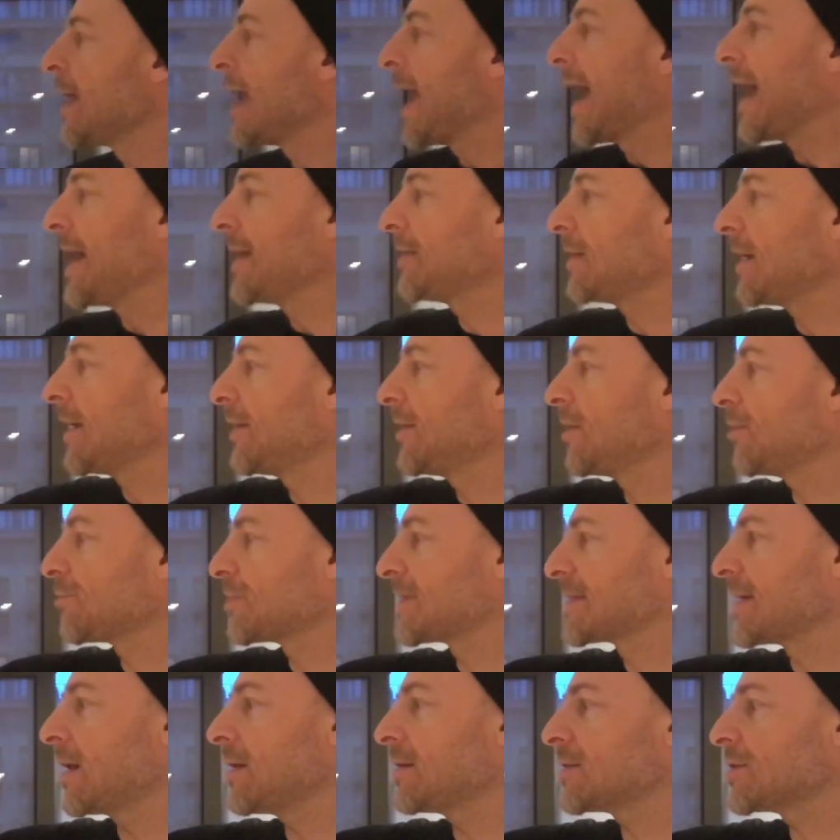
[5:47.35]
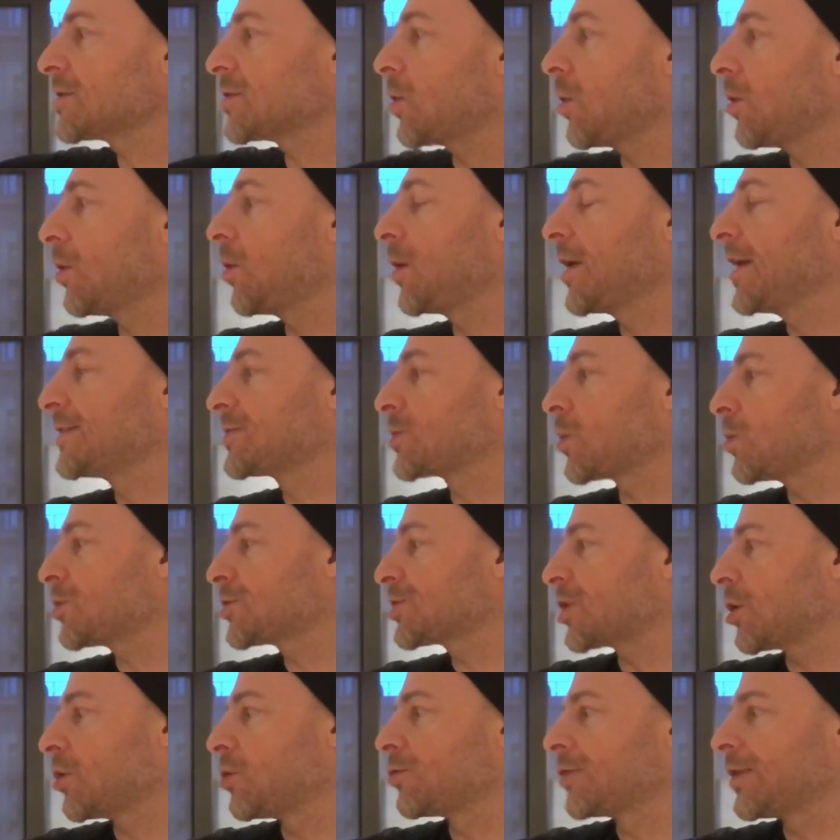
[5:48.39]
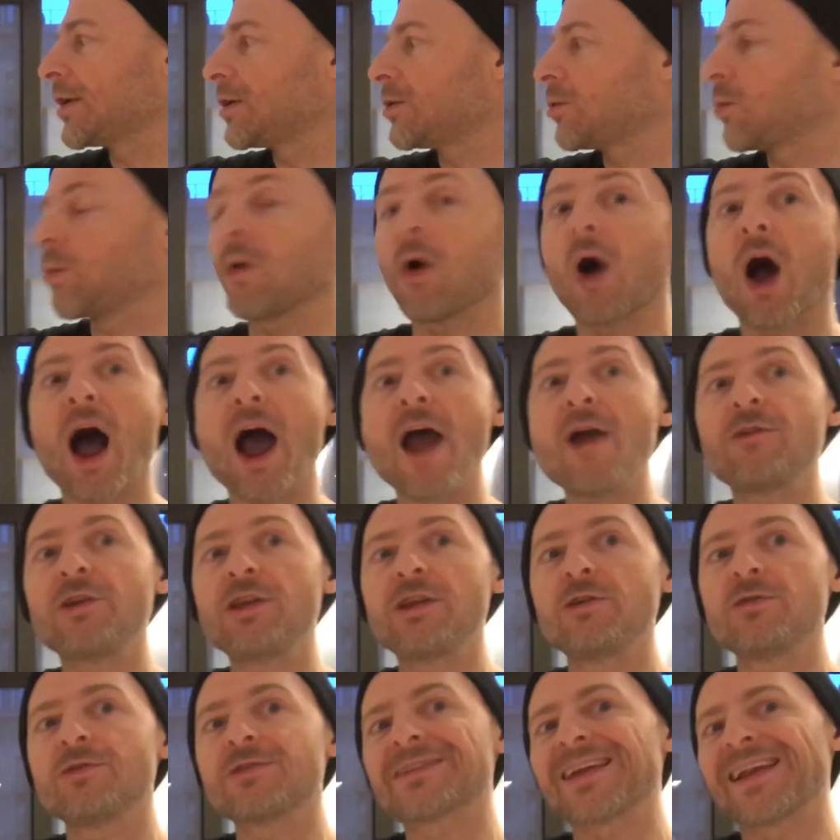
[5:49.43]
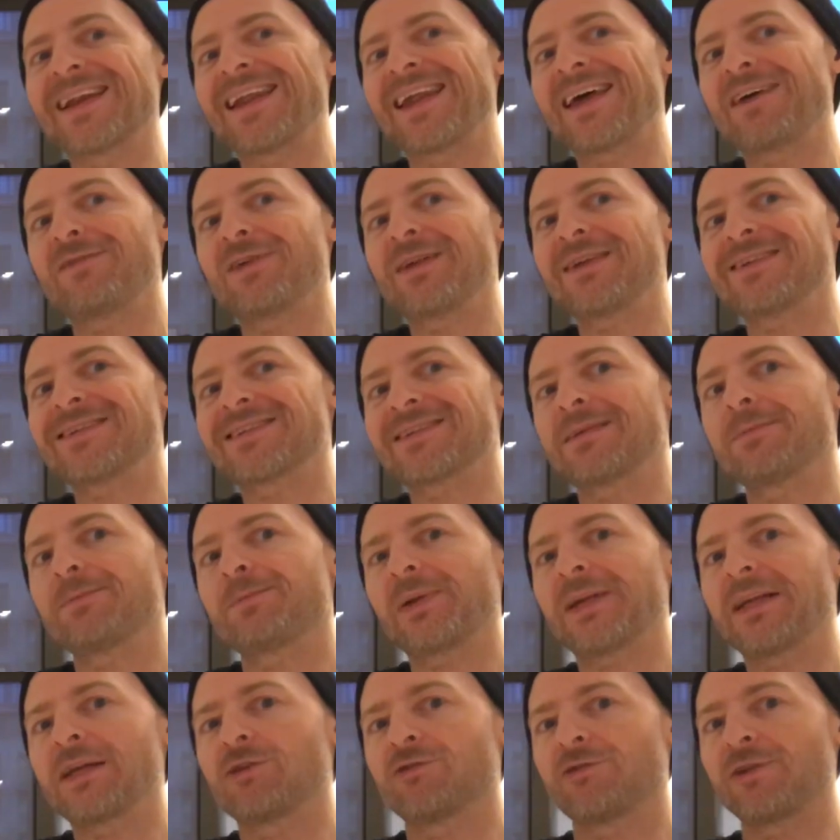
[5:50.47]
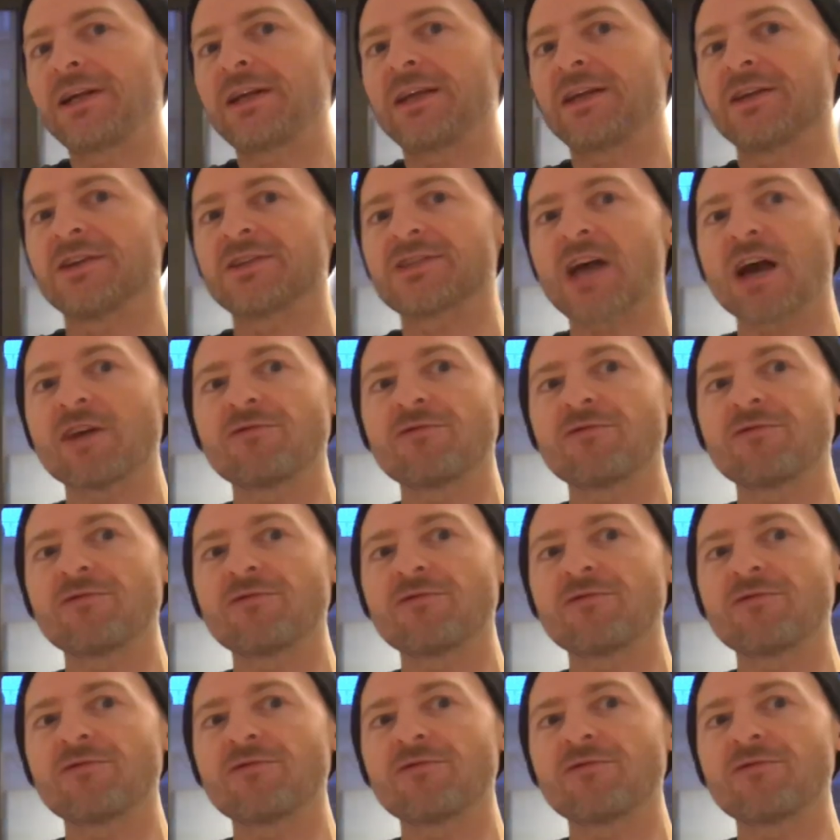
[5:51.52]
And the result is also that I only used 11 simple ingredients.